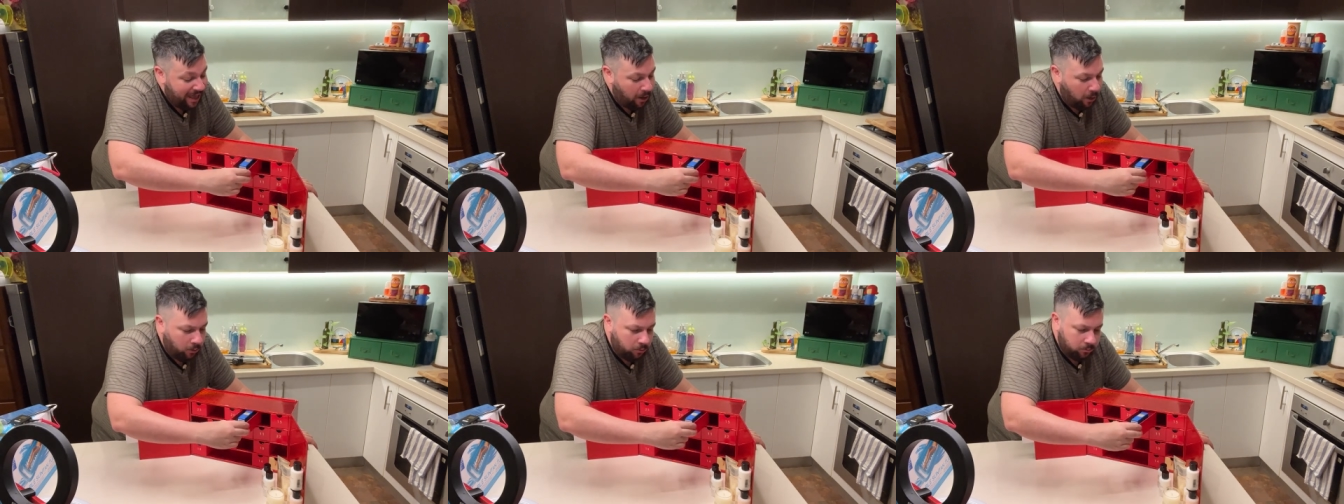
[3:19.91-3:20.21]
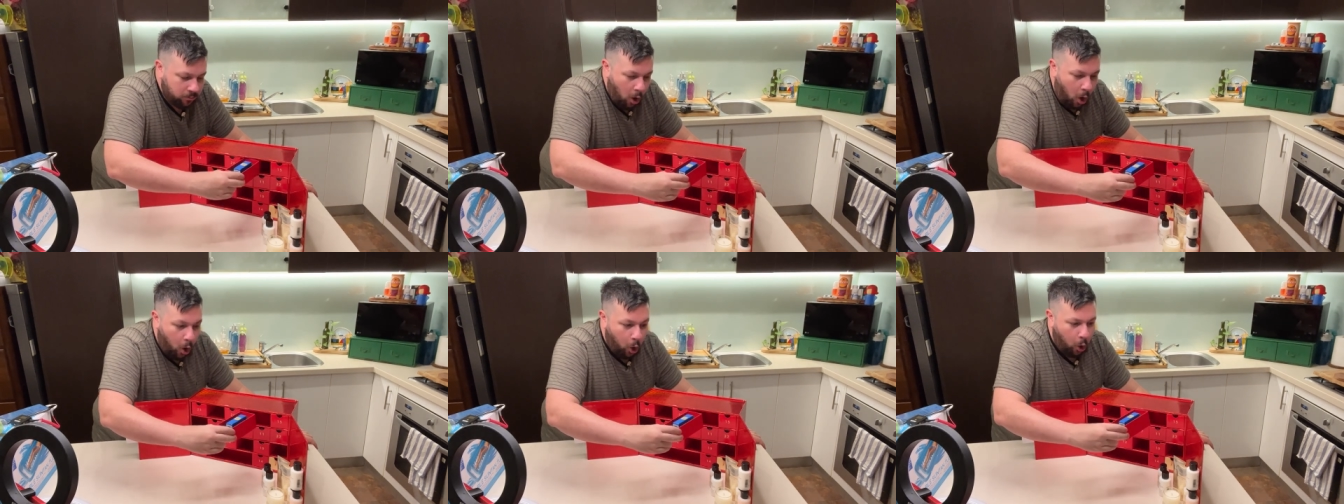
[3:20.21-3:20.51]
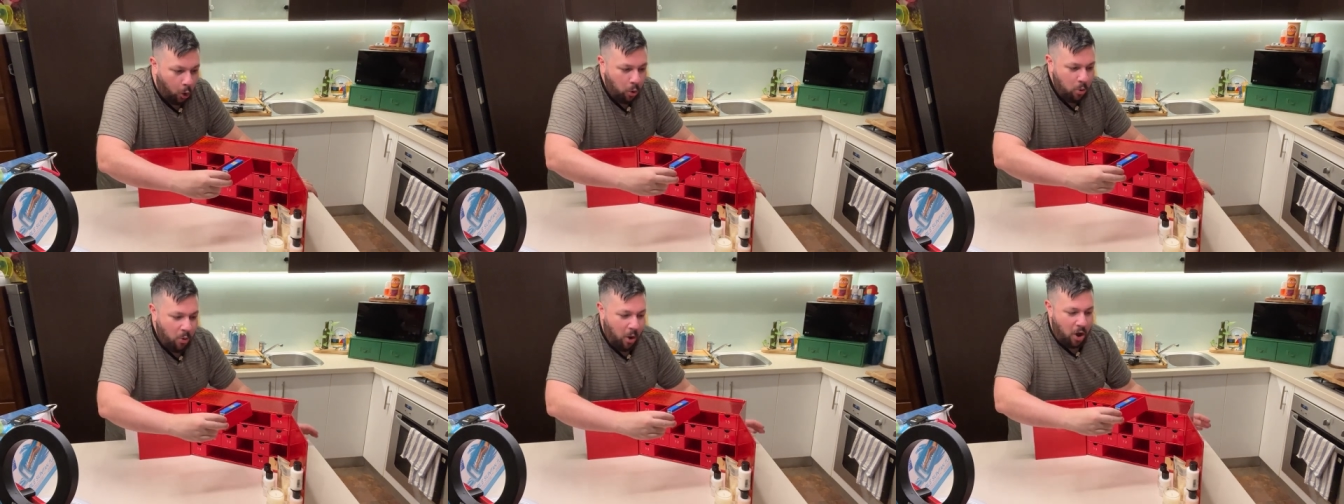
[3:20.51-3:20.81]

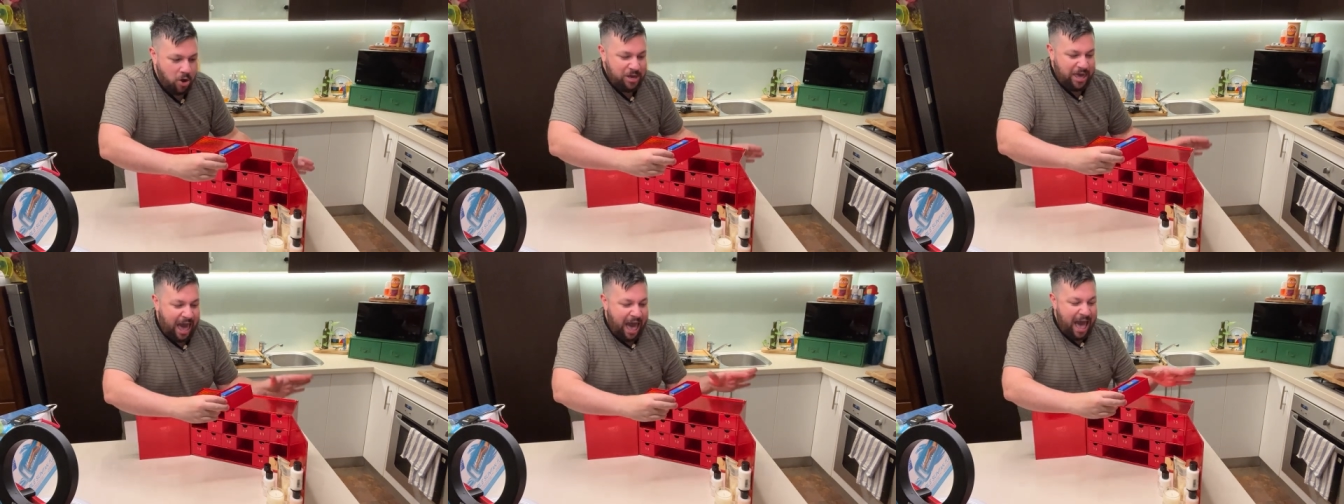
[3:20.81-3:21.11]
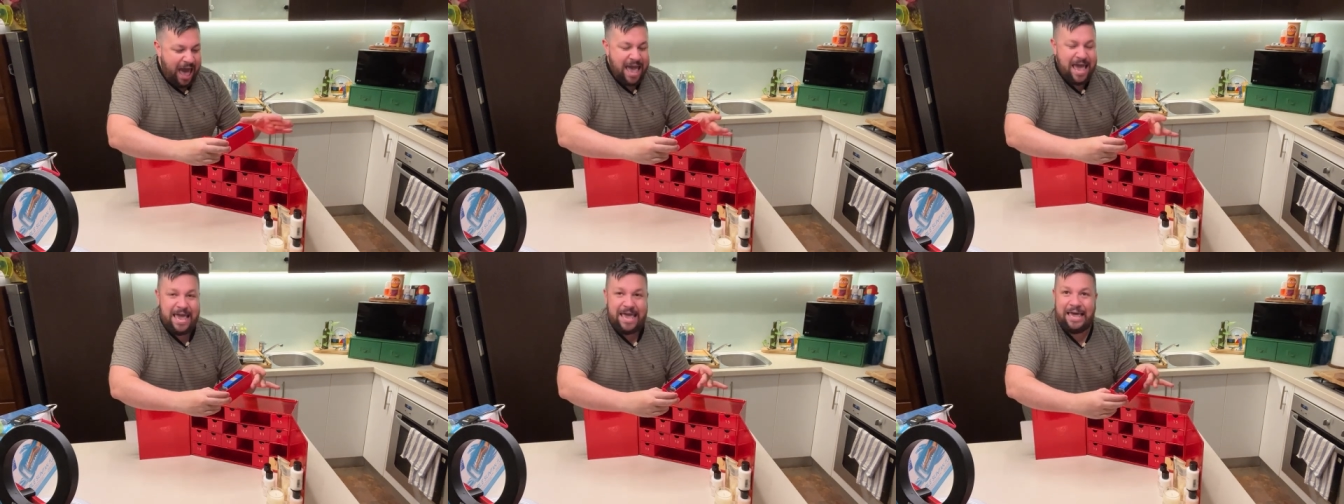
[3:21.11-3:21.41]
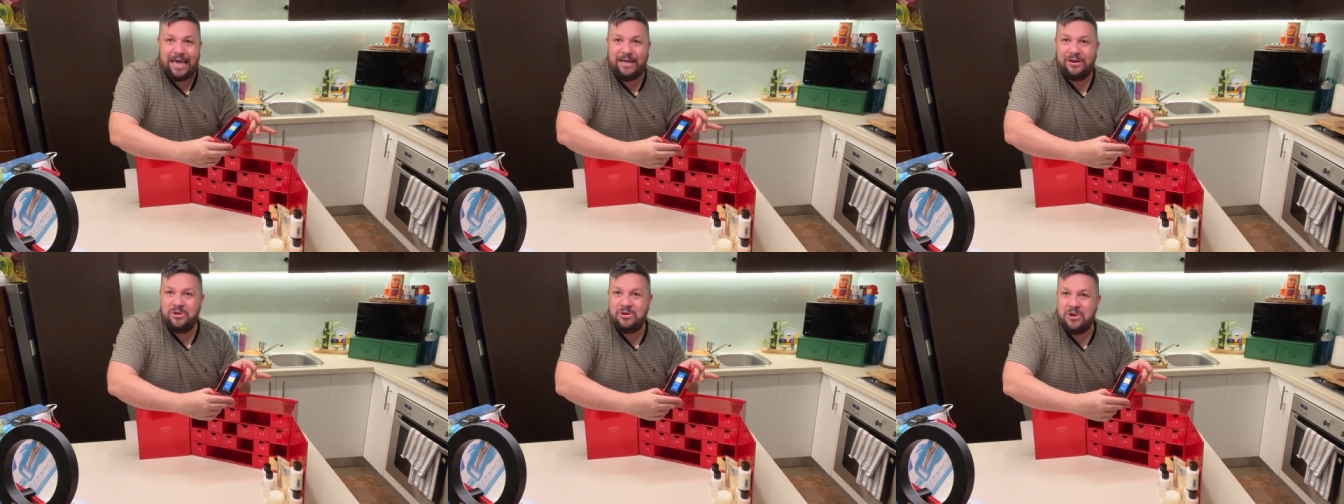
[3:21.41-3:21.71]
oh
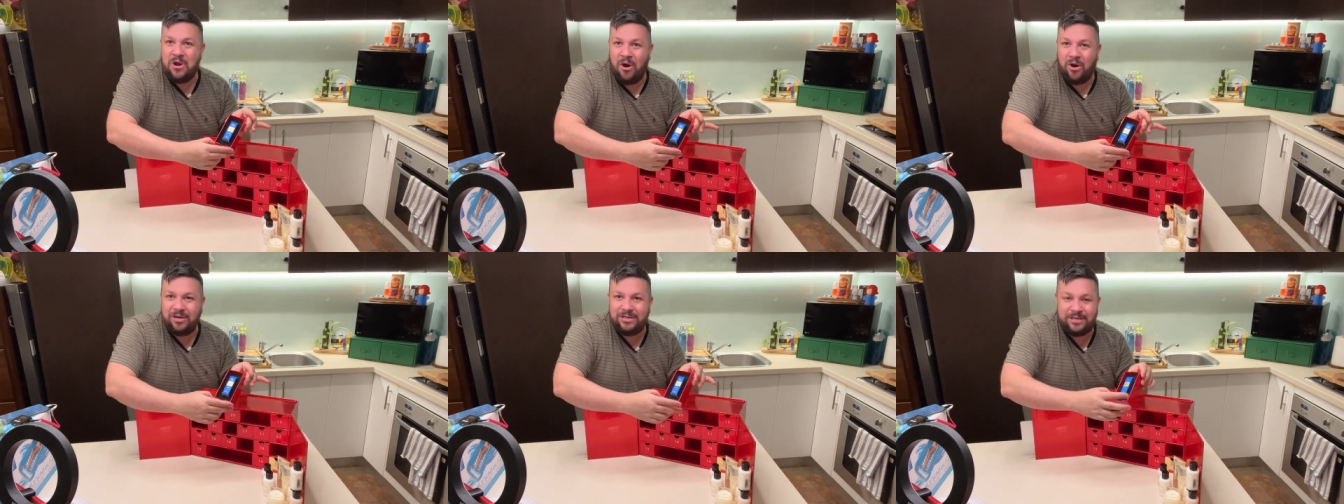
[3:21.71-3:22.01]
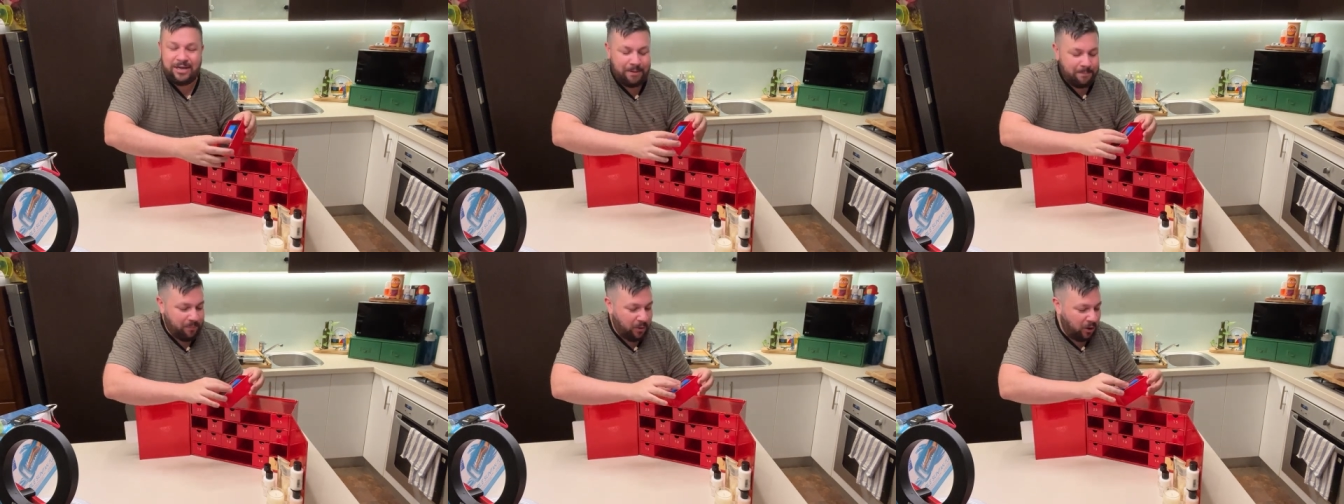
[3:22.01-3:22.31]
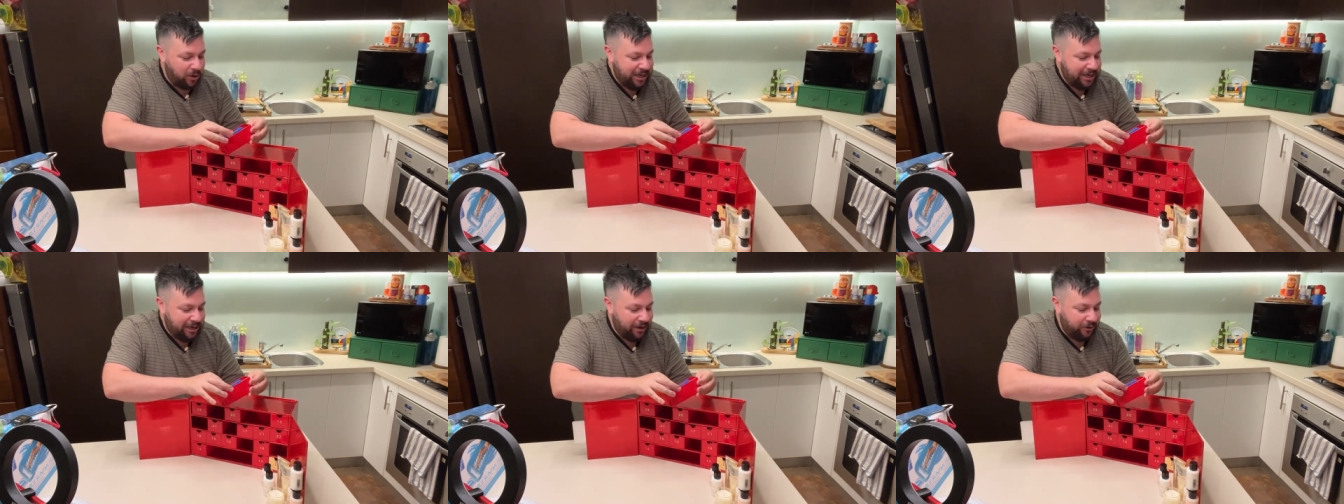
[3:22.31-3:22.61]
okay, not
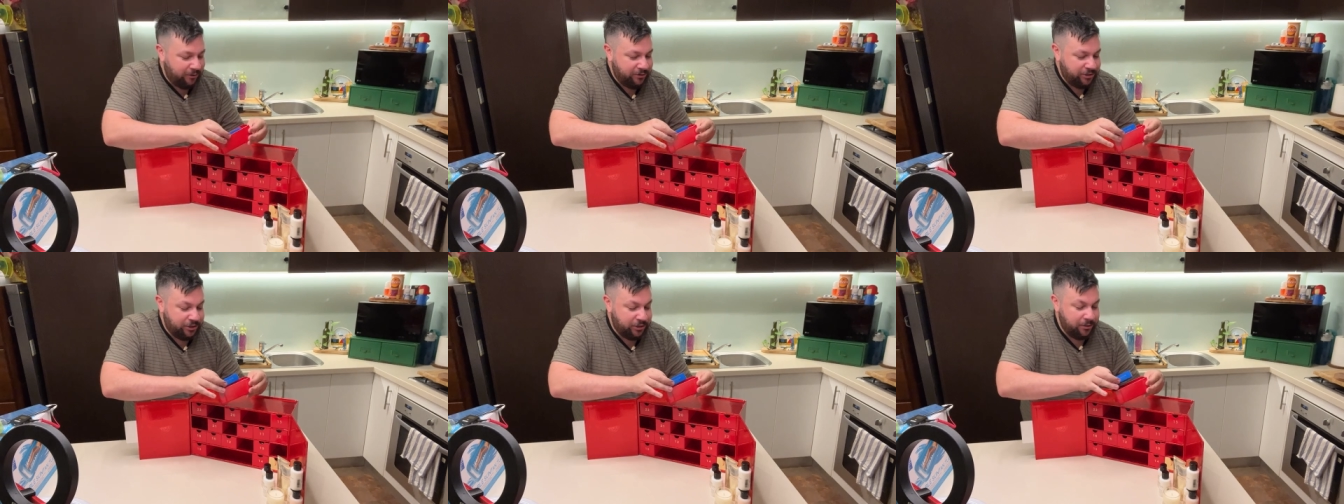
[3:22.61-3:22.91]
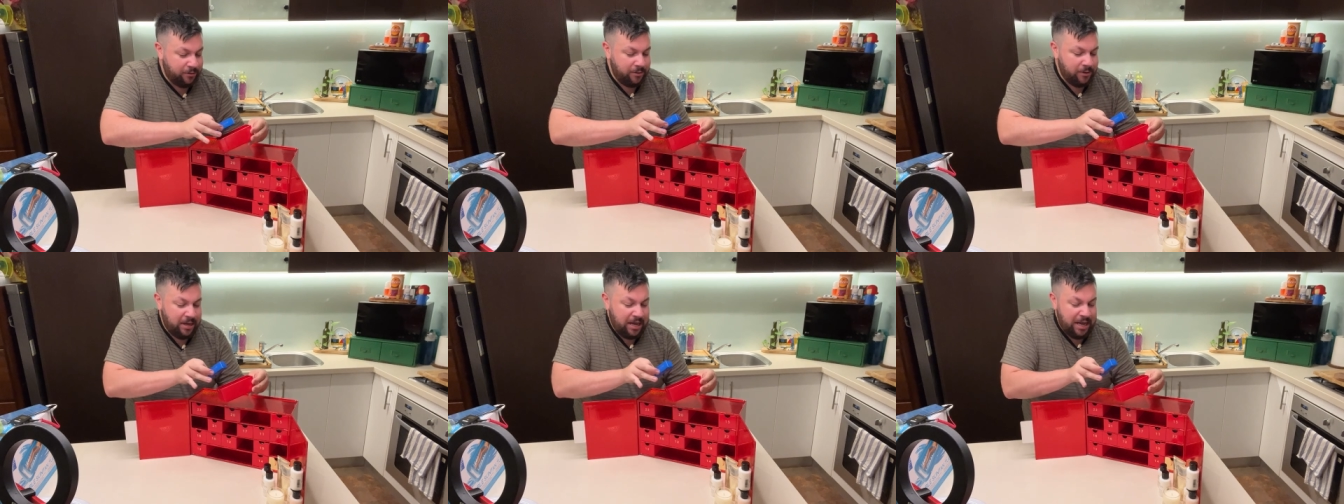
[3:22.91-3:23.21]
body lotion.